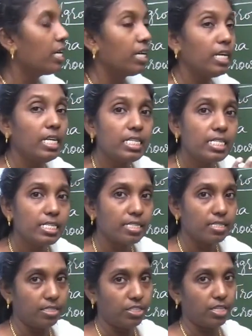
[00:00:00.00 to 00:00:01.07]

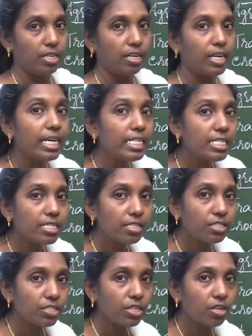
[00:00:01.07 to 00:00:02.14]

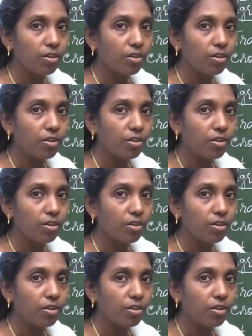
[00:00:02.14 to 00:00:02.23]
insertion